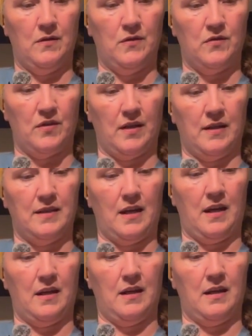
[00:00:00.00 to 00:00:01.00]
just going to
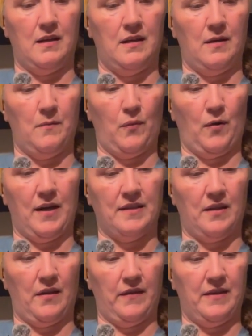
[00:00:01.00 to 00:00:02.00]
take it and press
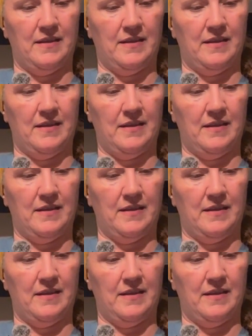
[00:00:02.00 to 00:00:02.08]
all these